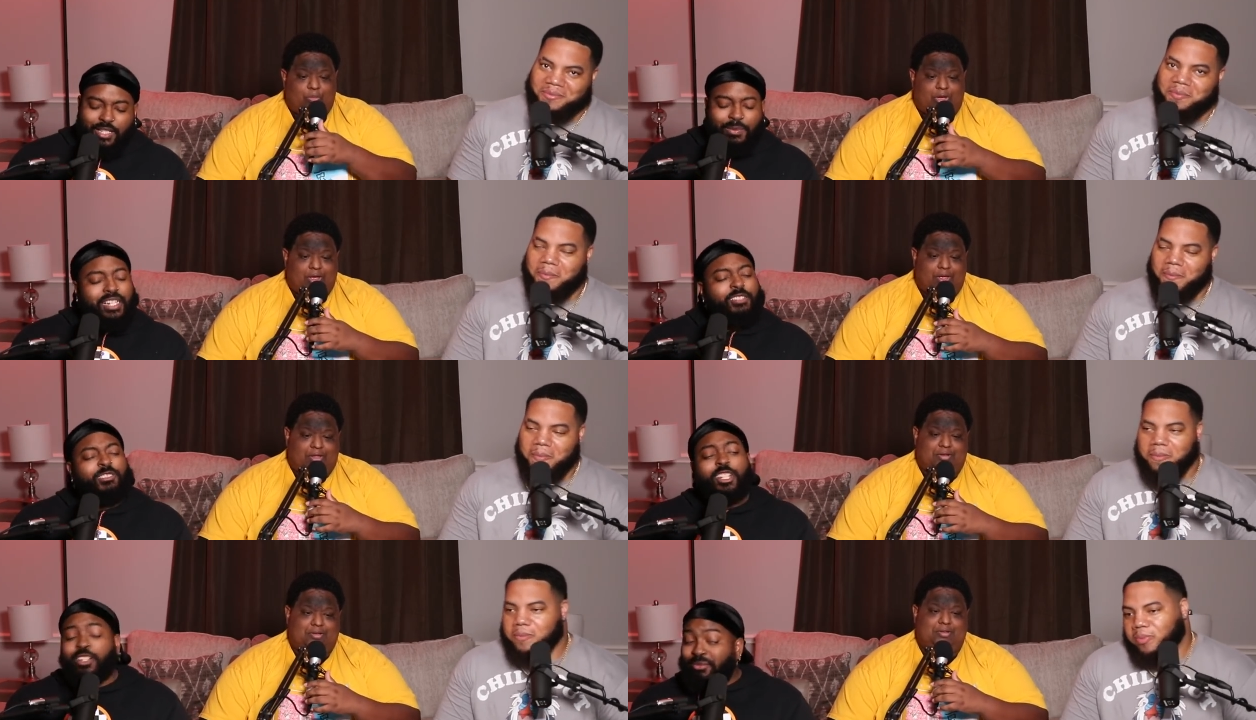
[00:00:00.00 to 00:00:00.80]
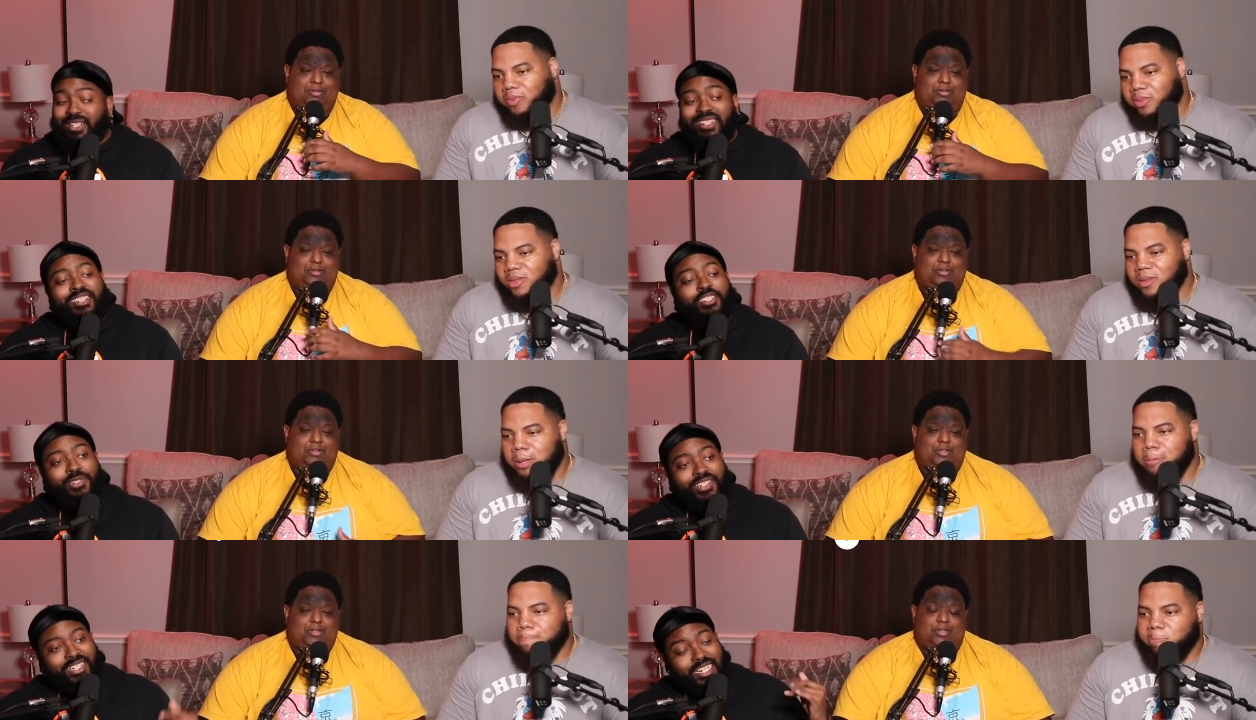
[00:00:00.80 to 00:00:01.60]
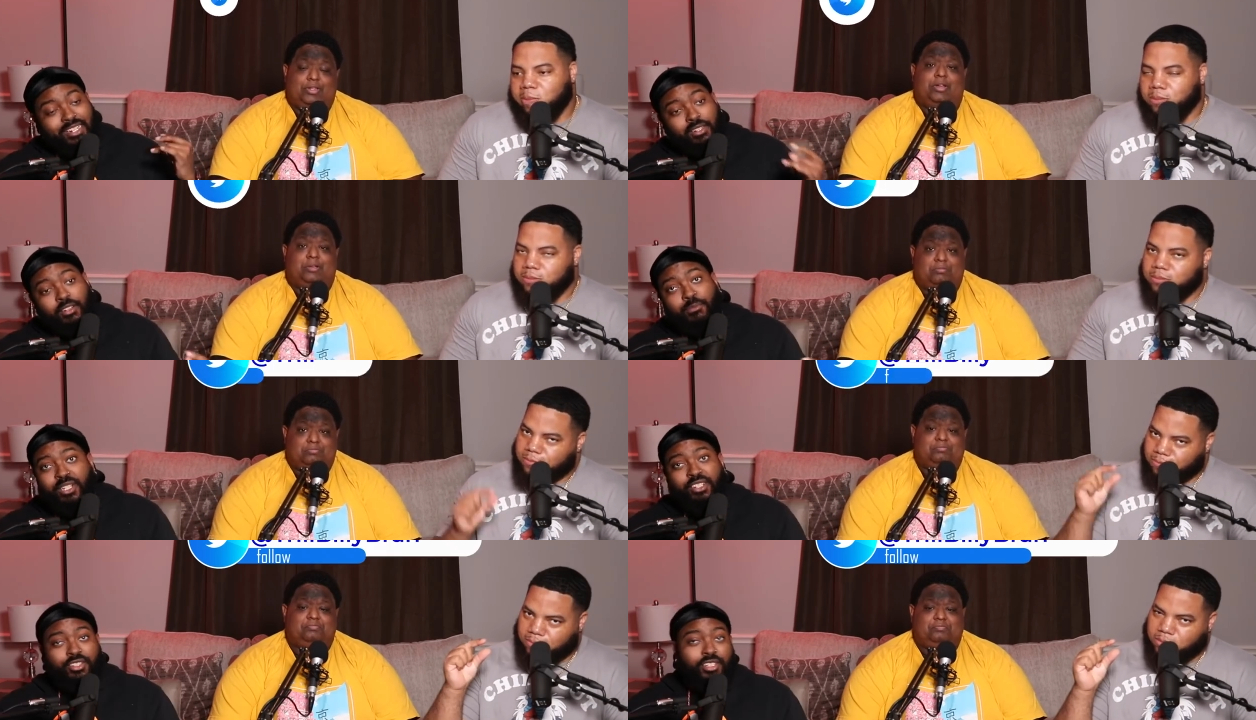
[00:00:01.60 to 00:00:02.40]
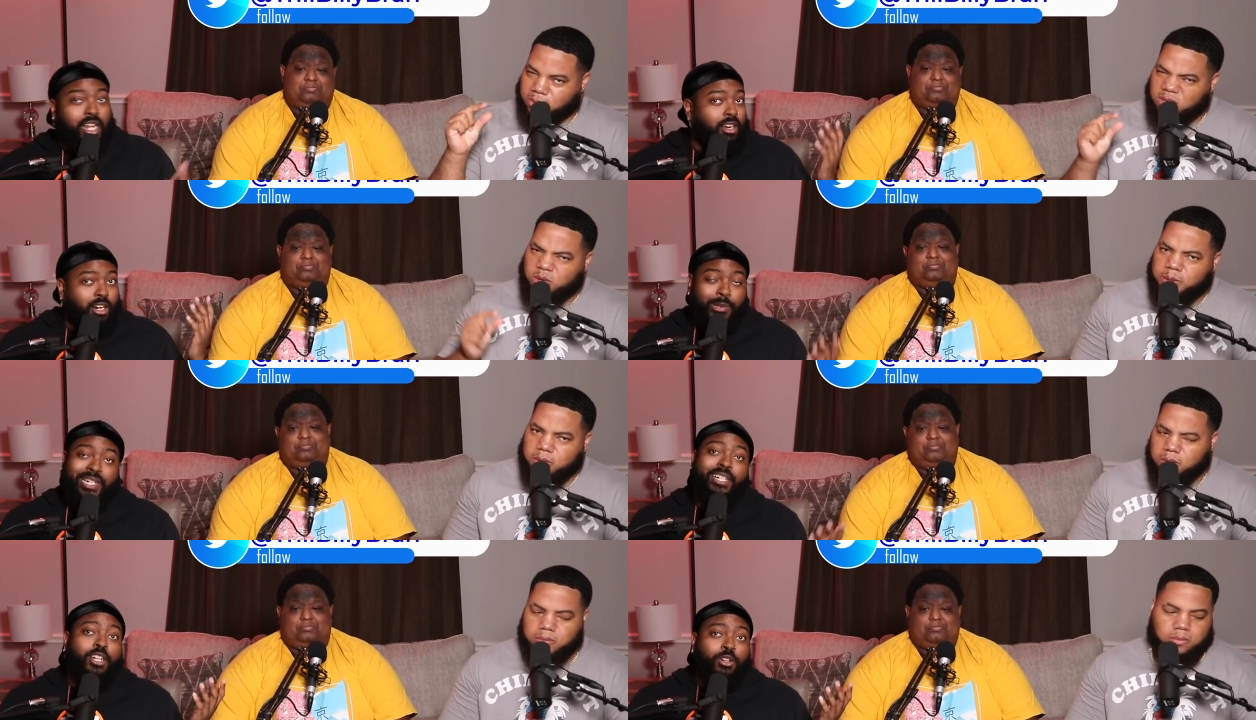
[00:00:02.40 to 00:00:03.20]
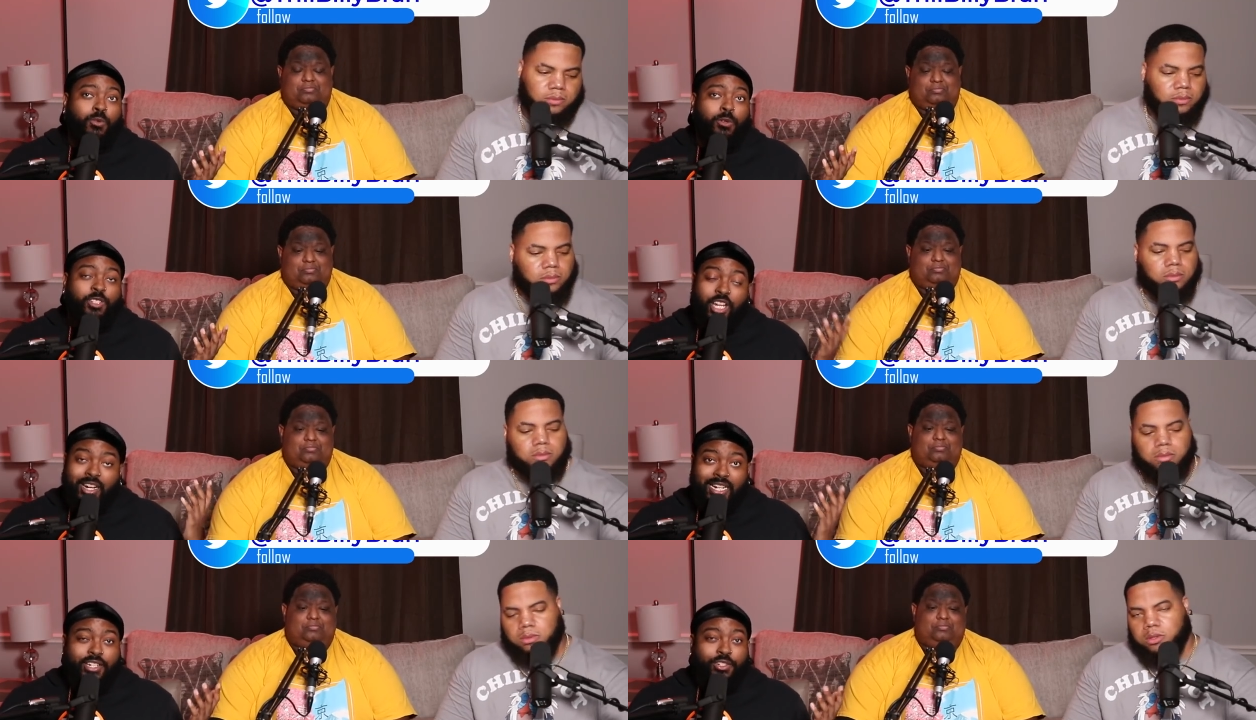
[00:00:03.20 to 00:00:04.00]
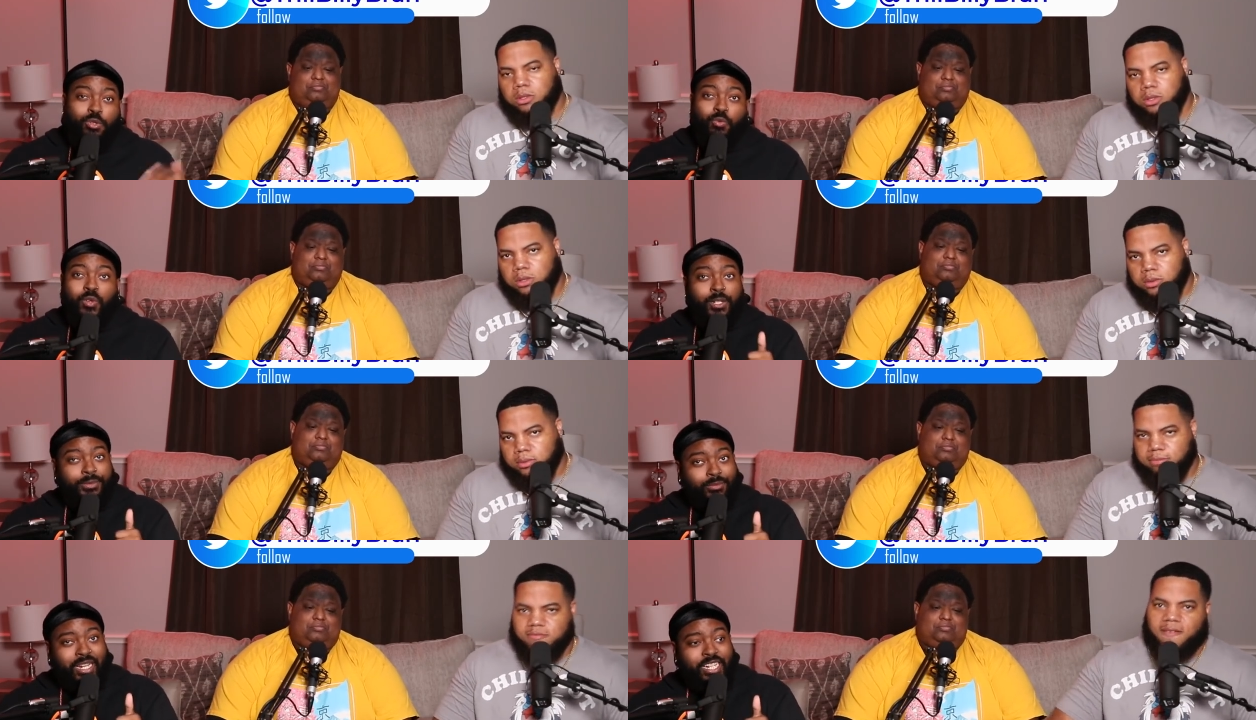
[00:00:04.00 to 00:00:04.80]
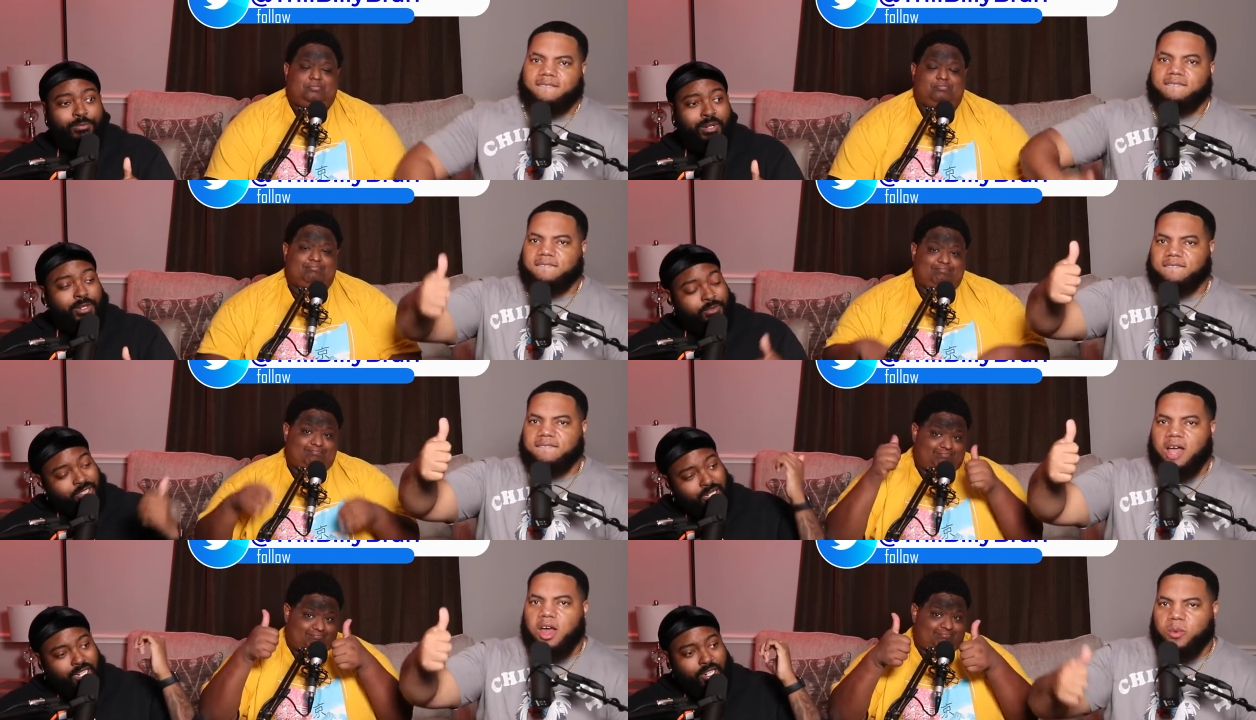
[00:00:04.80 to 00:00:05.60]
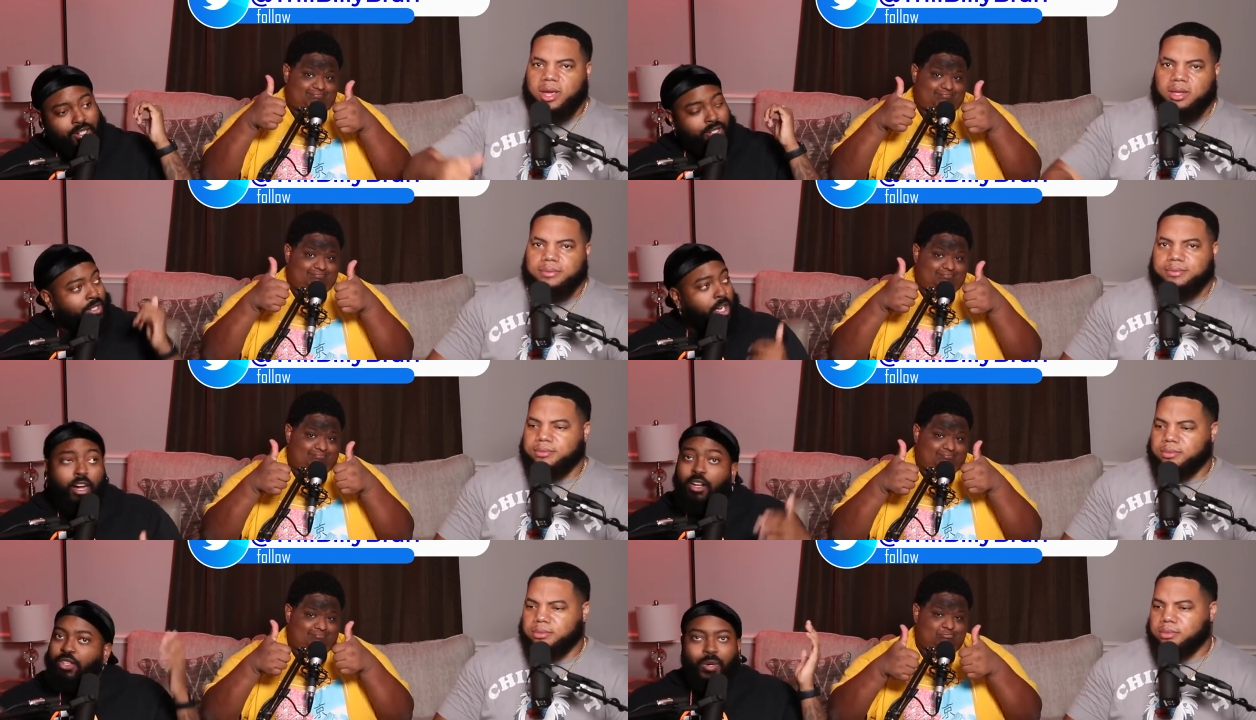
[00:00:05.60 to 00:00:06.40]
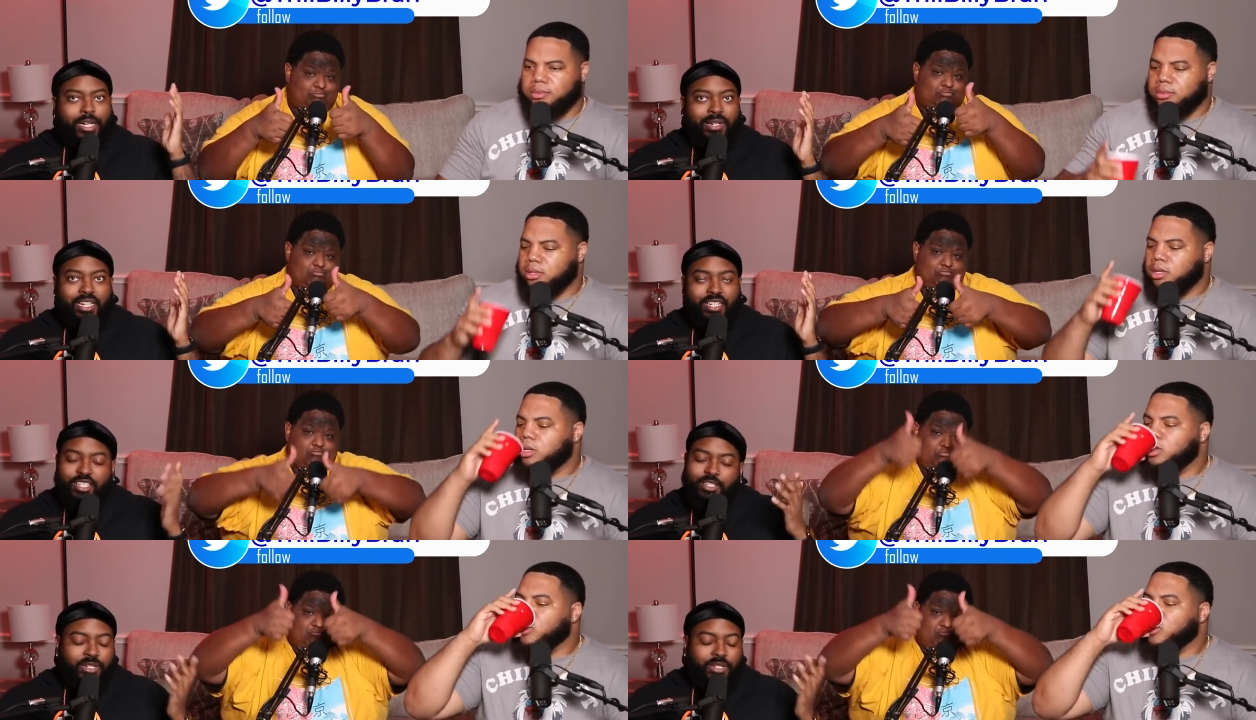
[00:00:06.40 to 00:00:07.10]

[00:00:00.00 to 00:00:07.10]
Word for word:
Speaker 1: It's been a little minute since we checked out of Long Beach, so y'all already know what y'all got to do. Run up them likes button. All the way. All the way, man, because it's